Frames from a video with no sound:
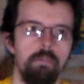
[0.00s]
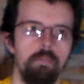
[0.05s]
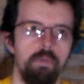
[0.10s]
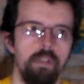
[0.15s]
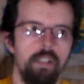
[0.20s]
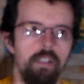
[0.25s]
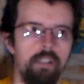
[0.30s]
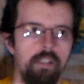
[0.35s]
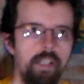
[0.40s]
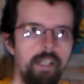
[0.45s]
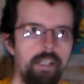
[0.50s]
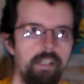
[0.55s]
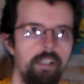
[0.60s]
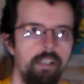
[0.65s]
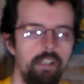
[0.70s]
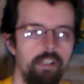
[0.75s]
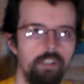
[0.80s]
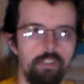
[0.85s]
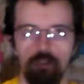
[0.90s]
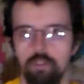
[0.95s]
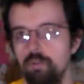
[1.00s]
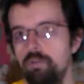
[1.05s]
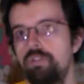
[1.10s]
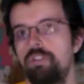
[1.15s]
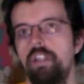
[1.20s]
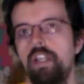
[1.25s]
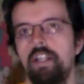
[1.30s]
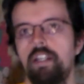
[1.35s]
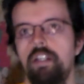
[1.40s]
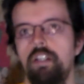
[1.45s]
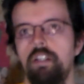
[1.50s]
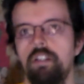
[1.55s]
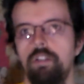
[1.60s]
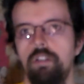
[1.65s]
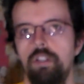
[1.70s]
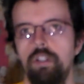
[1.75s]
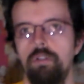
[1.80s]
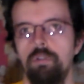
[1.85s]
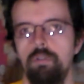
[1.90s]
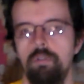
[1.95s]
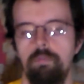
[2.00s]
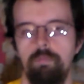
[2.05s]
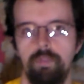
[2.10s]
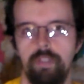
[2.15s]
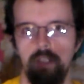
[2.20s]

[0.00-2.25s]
but like a glue stick glue.